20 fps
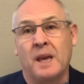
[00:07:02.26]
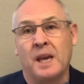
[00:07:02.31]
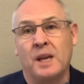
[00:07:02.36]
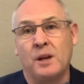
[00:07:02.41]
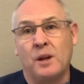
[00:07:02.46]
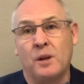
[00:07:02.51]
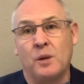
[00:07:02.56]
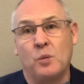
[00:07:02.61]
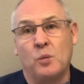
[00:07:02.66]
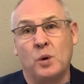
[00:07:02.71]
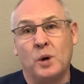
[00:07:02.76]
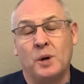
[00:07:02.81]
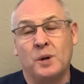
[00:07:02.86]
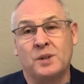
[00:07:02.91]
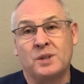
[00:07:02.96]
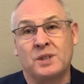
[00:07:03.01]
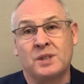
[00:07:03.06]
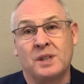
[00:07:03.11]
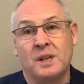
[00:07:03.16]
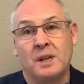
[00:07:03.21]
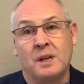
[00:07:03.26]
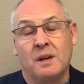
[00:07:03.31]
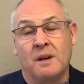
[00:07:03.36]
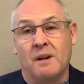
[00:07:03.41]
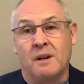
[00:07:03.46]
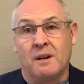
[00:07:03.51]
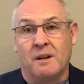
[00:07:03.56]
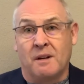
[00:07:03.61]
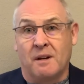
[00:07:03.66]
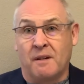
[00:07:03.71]
In other words,
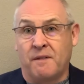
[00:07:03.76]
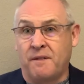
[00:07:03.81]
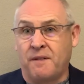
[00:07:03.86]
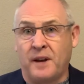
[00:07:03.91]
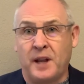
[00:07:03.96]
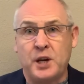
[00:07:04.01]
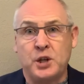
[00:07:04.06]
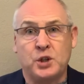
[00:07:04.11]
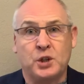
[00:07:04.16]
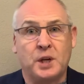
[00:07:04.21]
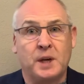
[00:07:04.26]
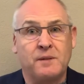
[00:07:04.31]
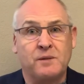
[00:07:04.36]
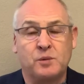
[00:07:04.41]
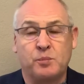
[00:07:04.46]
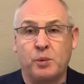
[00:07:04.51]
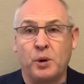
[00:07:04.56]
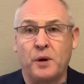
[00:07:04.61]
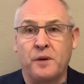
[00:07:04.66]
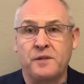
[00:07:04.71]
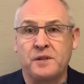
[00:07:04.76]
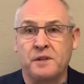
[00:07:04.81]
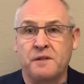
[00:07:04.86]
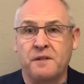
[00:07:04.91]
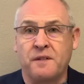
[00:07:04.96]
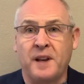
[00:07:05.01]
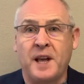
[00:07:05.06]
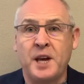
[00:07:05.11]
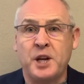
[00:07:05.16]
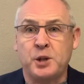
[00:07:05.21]
flesh gives birth to
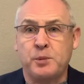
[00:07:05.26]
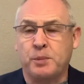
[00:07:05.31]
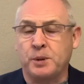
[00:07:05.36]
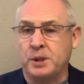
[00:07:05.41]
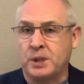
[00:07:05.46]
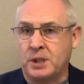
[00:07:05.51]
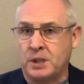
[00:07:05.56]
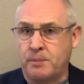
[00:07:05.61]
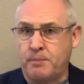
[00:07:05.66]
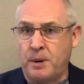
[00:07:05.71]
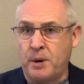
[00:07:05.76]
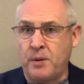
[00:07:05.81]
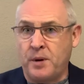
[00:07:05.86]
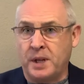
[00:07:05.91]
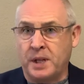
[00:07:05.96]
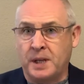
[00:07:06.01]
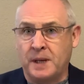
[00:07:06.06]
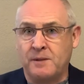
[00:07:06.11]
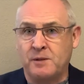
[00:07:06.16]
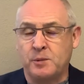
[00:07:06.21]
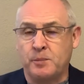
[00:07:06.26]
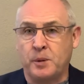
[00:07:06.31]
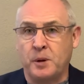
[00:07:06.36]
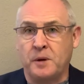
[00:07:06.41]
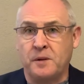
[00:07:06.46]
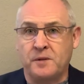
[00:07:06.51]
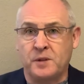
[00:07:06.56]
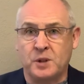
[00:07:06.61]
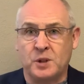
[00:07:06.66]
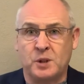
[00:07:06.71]
flesh, but spirit gives
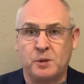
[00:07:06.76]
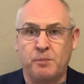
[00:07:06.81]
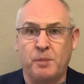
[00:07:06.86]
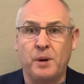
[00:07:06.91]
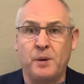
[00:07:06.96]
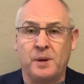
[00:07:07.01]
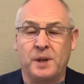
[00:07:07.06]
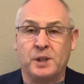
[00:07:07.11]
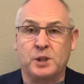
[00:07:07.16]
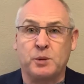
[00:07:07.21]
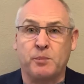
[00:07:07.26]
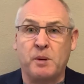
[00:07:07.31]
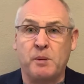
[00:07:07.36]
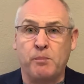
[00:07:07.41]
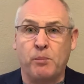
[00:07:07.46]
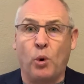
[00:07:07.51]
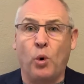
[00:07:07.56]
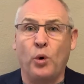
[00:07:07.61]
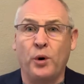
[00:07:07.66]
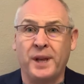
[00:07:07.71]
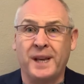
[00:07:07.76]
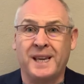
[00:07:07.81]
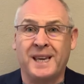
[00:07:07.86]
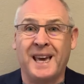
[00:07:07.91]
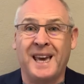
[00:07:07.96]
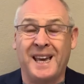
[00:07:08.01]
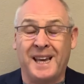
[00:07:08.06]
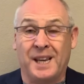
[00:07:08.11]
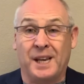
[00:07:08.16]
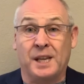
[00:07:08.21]
birth to spirit. To be born
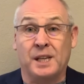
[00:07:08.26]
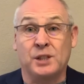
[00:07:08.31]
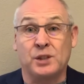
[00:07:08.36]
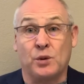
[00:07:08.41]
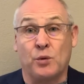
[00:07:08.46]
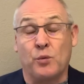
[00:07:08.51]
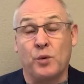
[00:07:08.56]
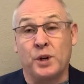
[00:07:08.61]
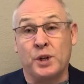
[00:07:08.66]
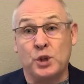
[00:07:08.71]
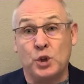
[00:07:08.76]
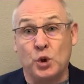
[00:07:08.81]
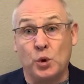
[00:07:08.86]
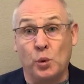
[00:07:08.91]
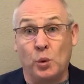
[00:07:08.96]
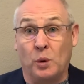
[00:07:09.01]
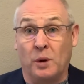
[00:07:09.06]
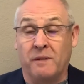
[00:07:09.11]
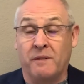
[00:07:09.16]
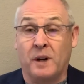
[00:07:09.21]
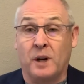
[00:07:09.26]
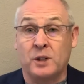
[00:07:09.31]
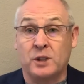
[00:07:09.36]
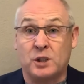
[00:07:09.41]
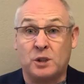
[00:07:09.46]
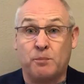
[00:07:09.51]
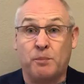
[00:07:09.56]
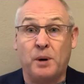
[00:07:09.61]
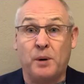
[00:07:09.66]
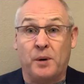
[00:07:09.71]
again is a renewal of our
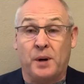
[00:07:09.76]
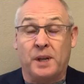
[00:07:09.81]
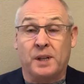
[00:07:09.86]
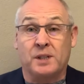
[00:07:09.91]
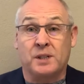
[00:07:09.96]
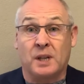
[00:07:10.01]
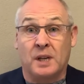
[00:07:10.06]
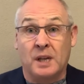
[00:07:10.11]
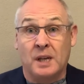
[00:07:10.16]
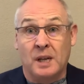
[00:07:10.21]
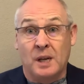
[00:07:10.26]
spirit.